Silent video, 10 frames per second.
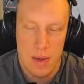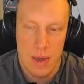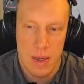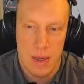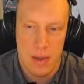
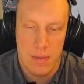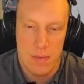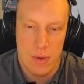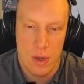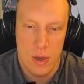Right.
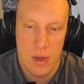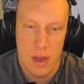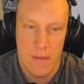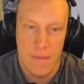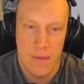
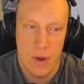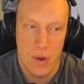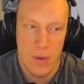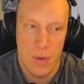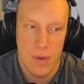
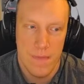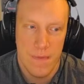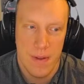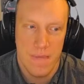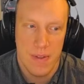E-info.
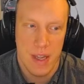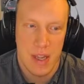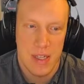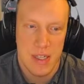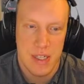
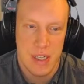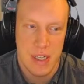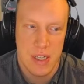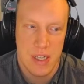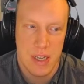50,
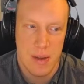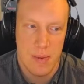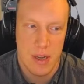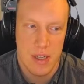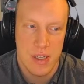60,
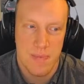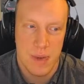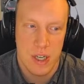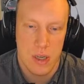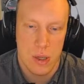but it's
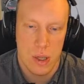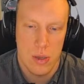special.